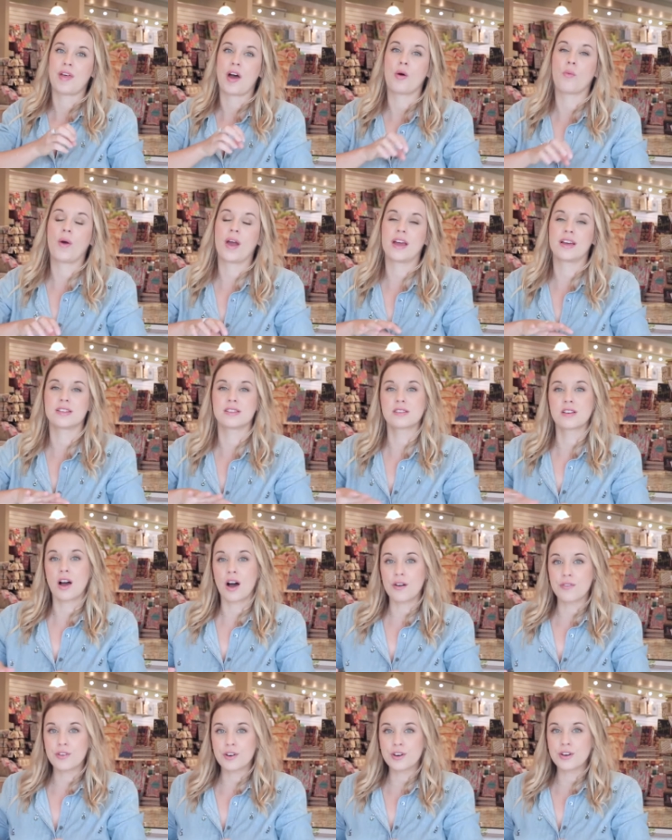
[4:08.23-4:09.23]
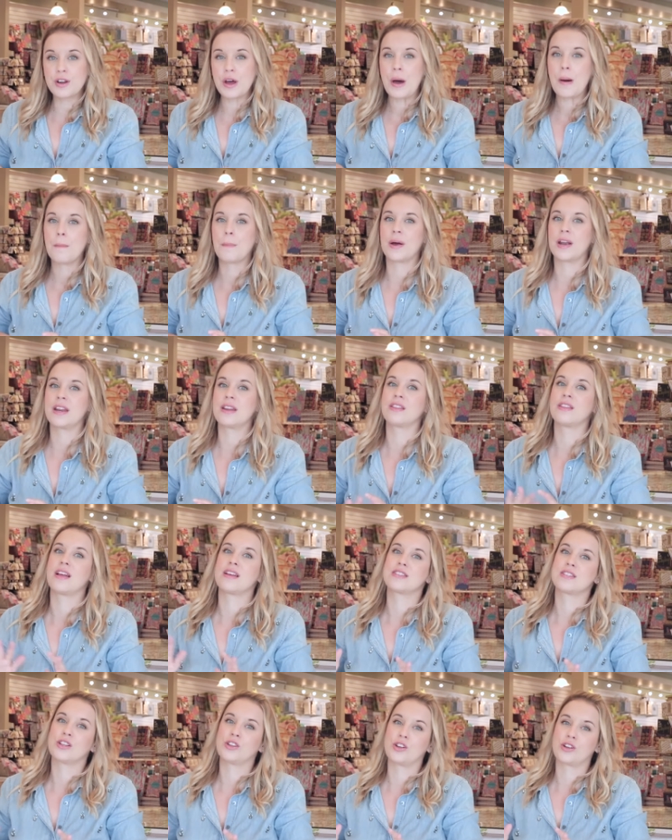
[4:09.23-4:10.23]
That way it's covered, but it
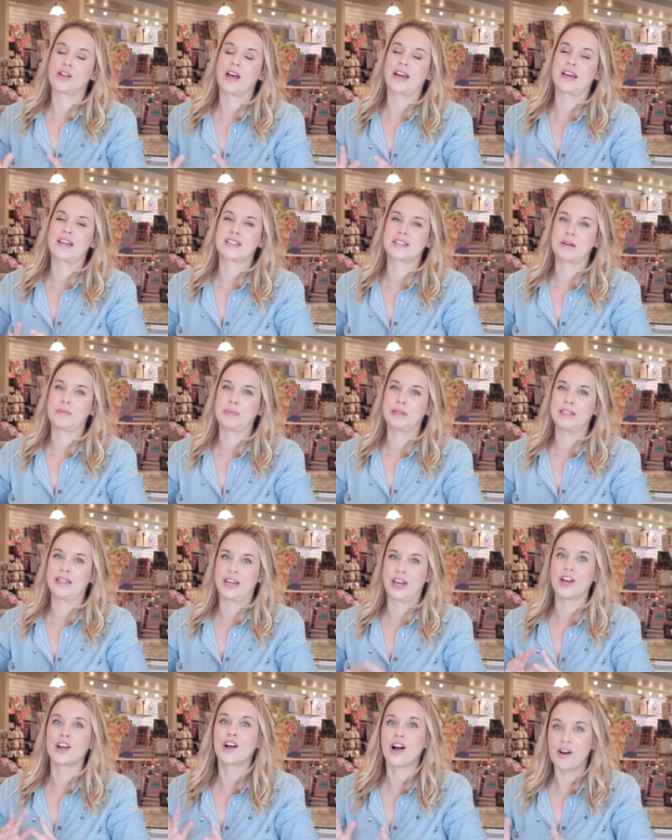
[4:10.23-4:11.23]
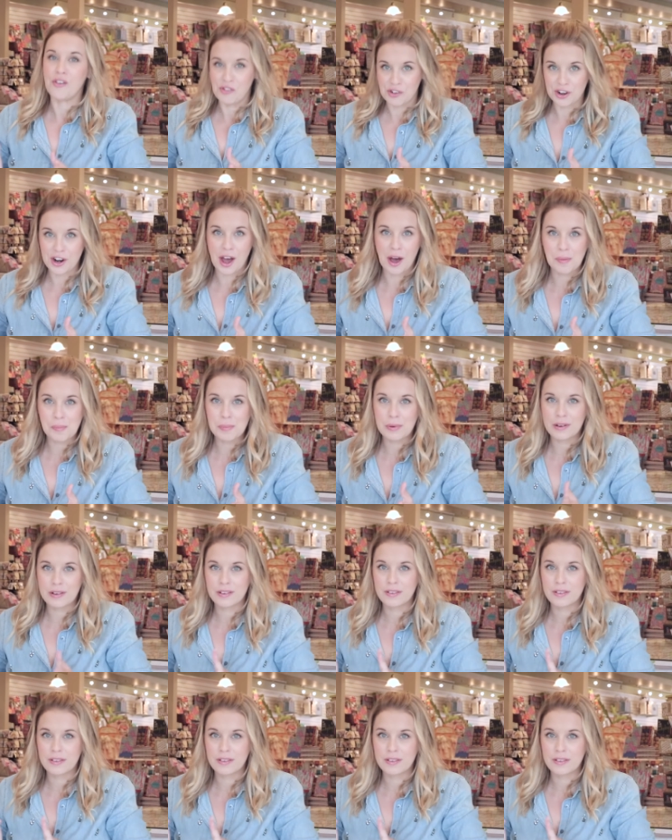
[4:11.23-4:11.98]
doesn't look like it's completely covered up.